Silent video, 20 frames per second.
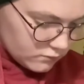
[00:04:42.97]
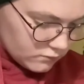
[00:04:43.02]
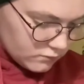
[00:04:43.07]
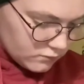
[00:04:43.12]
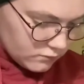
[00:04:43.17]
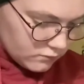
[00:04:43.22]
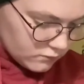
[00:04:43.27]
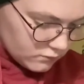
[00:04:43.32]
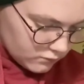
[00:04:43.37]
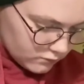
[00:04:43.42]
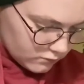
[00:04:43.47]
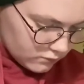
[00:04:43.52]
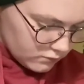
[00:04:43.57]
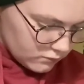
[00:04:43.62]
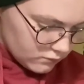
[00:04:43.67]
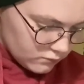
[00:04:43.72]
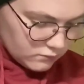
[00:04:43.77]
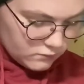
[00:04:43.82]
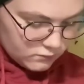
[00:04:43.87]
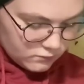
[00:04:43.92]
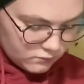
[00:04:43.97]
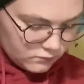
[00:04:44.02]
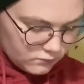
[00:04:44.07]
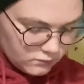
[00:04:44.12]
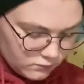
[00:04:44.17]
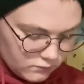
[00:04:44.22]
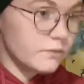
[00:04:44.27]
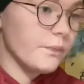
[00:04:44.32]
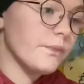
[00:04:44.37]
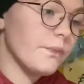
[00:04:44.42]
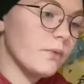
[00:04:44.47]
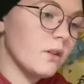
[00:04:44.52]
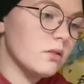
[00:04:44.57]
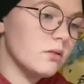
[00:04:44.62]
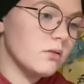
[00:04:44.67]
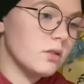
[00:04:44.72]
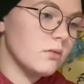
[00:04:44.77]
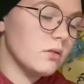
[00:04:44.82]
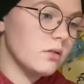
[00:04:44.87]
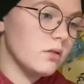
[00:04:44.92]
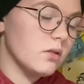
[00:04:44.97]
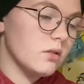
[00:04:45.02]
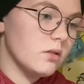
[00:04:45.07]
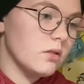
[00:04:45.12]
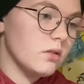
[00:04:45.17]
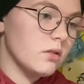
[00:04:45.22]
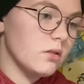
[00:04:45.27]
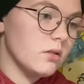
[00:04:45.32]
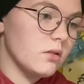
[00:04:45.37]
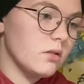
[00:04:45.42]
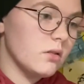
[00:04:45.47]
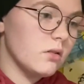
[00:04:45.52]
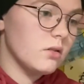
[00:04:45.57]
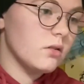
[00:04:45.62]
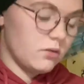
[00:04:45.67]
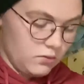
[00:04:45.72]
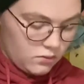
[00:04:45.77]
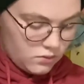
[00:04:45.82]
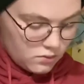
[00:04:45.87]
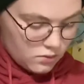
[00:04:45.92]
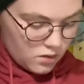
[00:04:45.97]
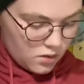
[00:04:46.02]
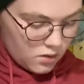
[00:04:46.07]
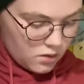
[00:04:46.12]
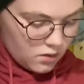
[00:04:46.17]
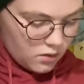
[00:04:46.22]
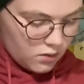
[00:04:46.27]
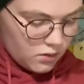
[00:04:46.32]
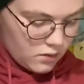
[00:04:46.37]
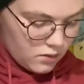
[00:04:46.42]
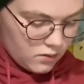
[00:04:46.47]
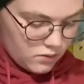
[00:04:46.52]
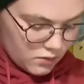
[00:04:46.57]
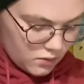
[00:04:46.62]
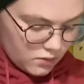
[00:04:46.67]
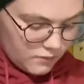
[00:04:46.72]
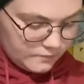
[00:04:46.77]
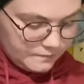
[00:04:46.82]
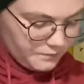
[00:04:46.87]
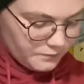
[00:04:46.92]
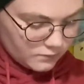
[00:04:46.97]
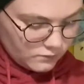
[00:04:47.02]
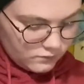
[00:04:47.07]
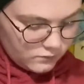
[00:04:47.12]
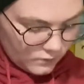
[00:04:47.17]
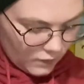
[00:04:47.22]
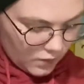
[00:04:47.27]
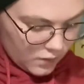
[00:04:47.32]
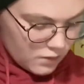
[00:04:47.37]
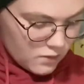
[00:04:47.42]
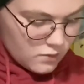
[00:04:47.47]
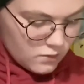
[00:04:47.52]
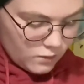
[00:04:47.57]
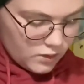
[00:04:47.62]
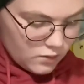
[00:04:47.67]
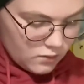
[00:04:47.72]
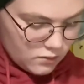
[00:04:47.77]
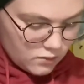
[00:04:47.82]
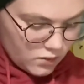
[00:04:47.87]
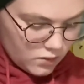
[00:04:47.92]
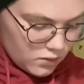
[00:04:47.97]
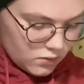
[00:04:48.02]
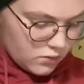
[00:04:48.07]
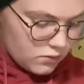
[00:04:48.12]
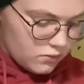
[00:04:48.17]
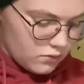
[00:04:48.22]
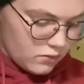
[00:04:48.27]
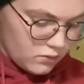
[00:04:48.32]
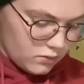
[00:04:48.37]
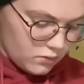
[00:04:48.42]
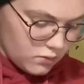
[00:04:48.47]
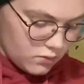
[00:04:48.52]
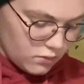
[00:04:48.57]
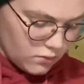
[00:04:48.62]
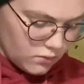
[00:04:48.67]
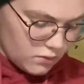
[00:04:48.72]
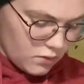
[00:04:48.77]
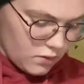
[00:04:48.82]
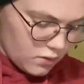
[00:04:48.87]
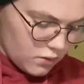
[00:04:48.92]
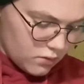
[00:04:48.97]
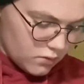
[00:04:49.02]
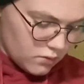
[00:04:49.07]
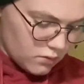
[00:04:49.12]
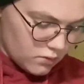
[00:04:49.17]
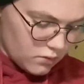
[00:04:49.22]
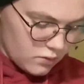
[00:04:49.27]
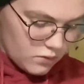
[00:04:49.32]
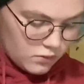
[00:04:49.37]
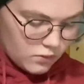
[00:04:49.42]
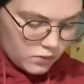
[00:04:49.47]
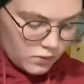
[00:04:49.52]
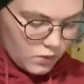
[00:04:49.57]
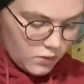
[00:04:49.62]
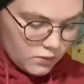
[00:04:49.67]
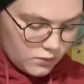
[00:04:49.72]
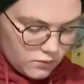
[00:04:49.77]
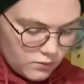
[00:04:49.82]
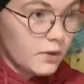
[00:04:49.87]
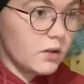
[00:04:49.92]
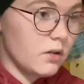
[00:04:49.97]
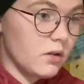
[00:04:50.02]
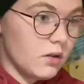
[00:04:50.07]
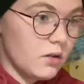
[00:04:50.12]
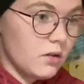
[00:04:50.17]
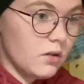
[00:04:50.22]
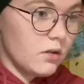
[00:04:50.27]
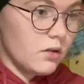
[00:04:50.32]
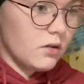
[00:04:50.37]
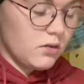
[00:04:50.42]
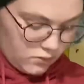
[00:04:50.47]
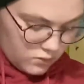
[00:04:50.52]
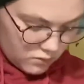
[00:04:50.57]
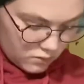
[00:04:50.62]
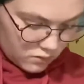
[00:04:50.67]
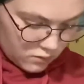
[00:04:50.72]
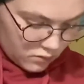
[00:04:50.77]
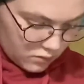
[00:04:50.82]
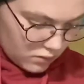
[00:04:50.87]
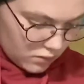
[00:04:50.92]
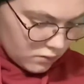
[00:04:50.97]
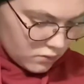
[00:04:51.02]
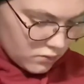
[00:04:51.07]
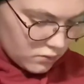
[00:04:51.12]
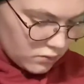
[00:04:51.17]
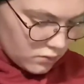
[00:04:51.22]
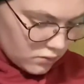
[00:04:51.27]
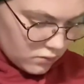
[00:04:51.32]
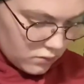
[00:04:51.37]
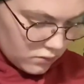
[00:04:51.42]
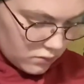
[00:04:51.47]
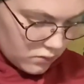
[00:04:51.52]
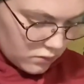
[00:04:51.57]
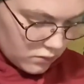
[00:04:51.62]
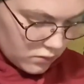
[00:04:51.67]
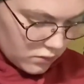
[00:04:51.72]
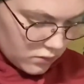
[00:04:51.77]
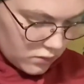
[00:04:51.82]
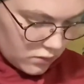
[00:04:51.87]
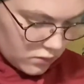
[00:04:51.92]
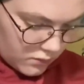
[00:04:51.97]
Did you guys like that? Because it took me a while to make, and I really like it. It's not too fancy, but I just went in on the Procreate app